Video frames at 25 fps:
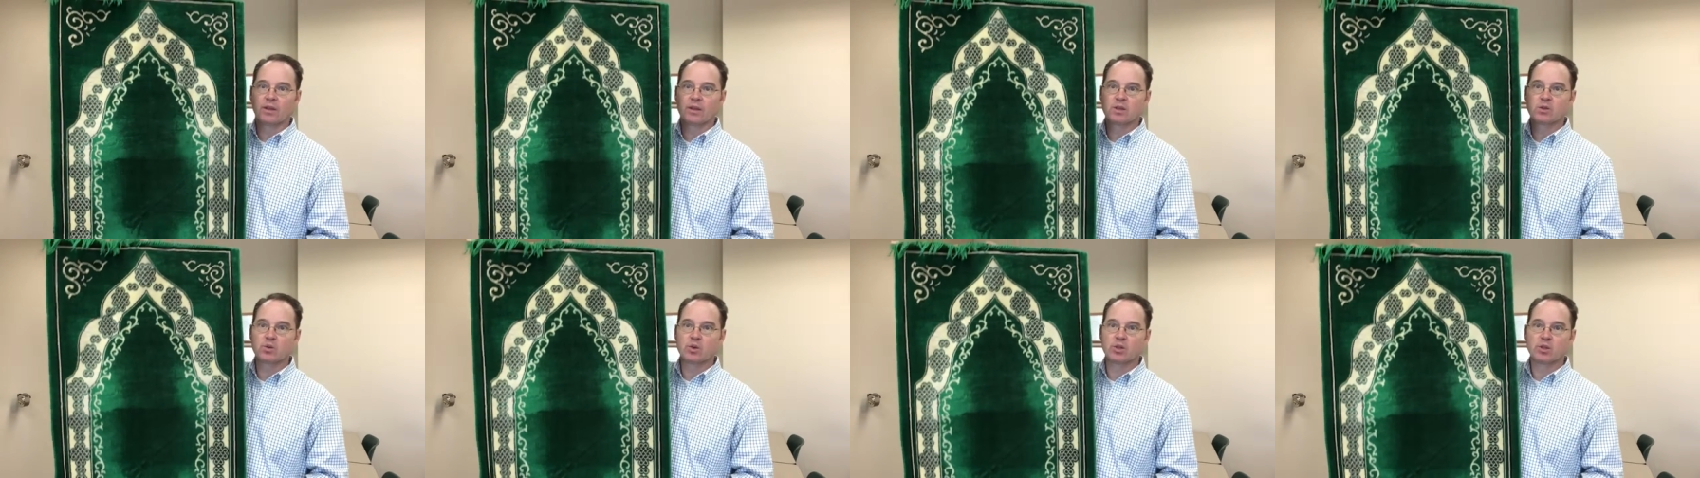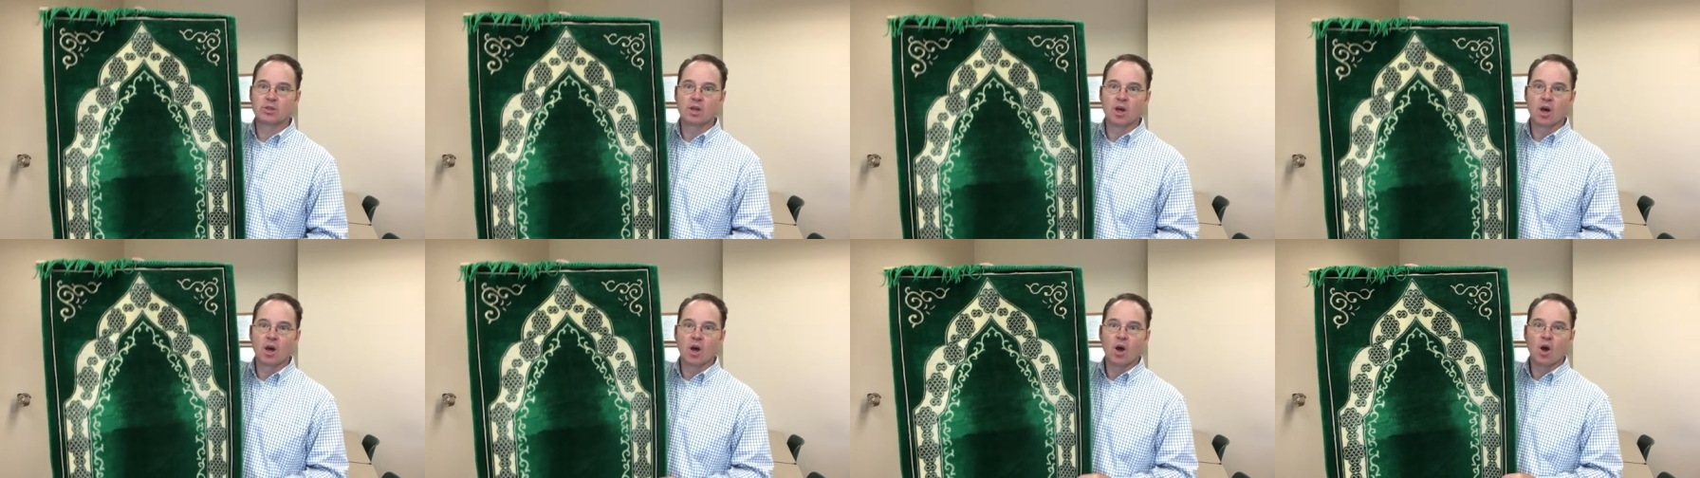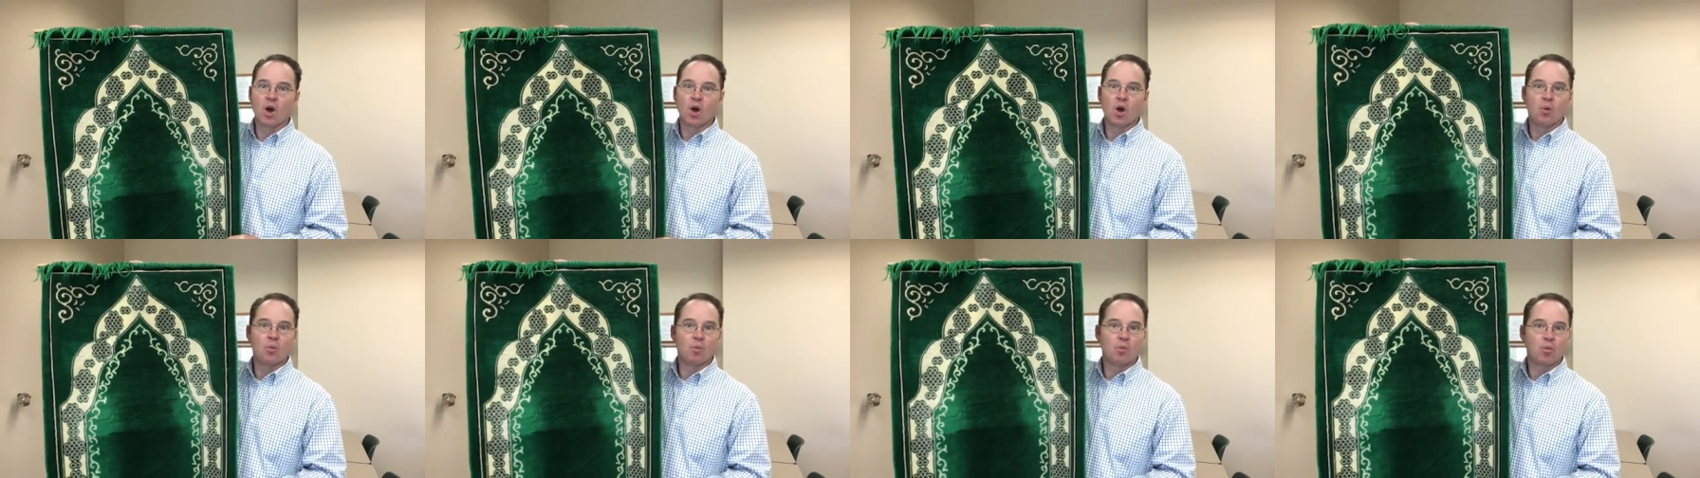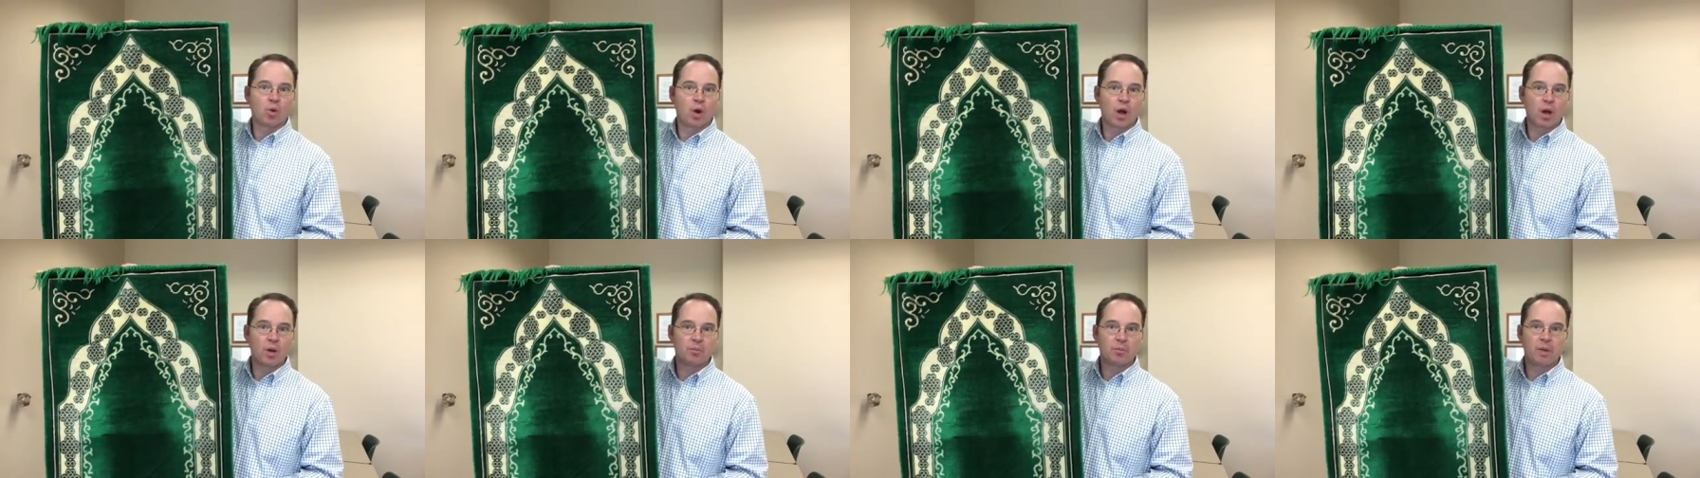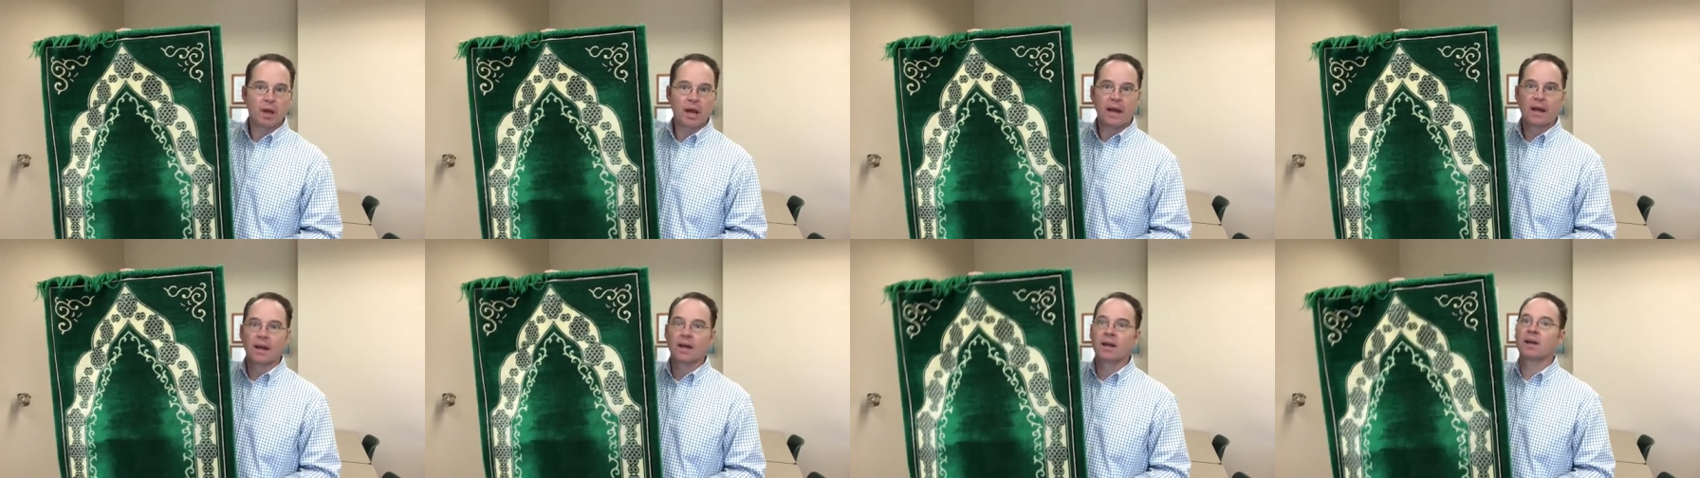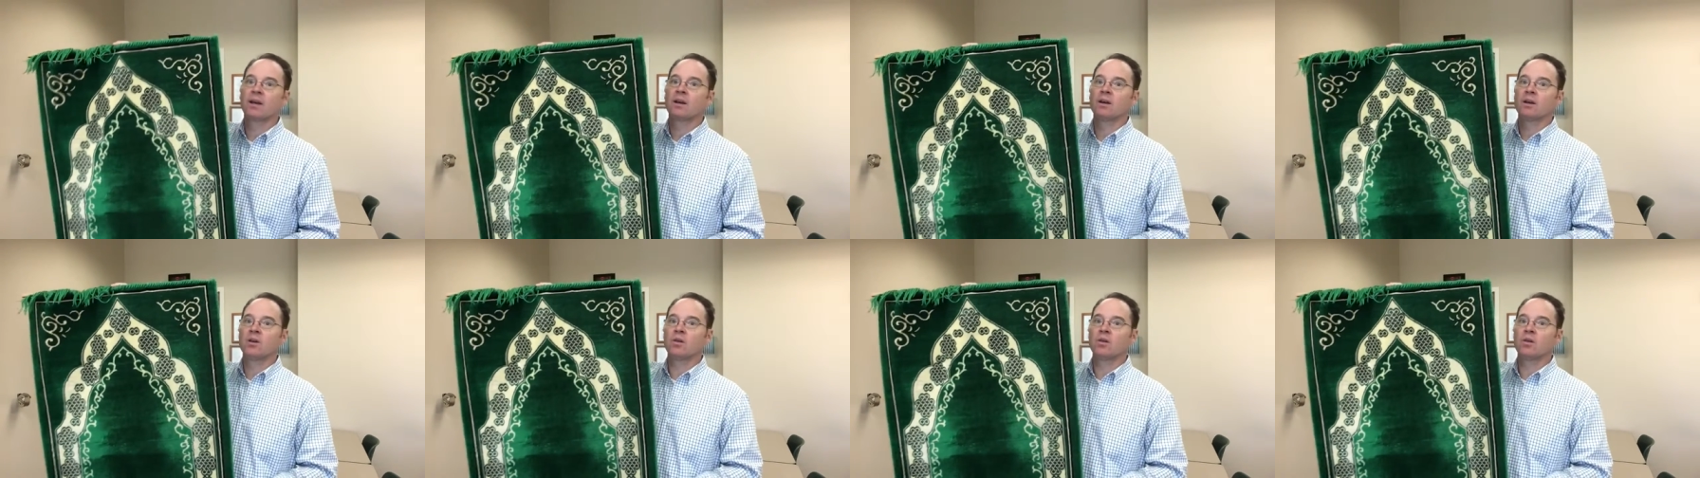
This was brought back